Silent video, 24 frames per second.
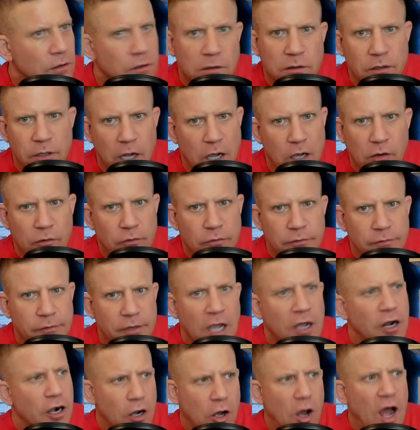No.
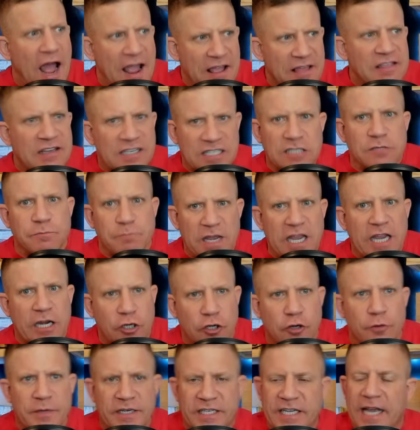No, no, no. This is me and
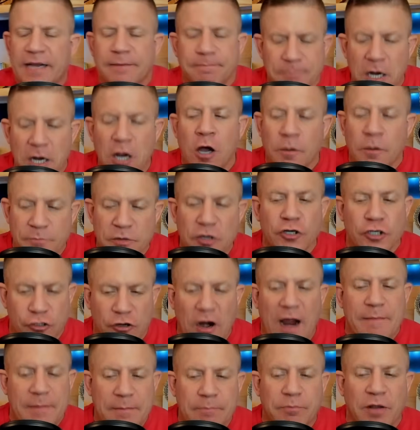Kumite. Nope, you're
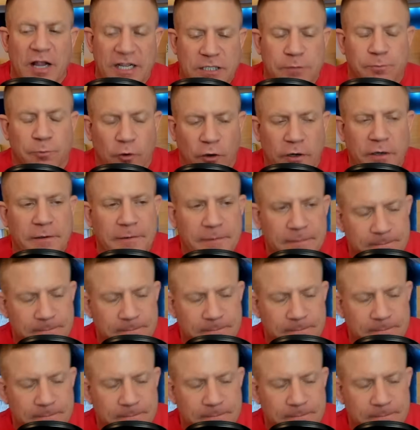describing blood sport.